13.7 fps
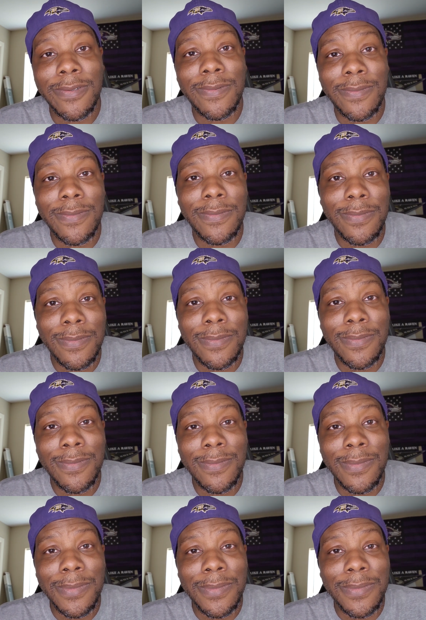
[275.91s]

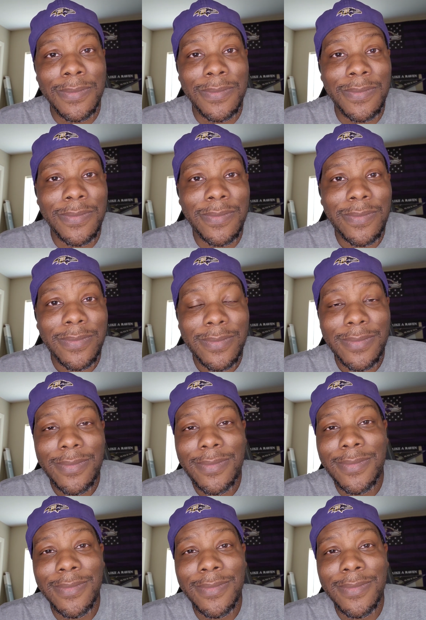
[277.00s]
(no one is talking)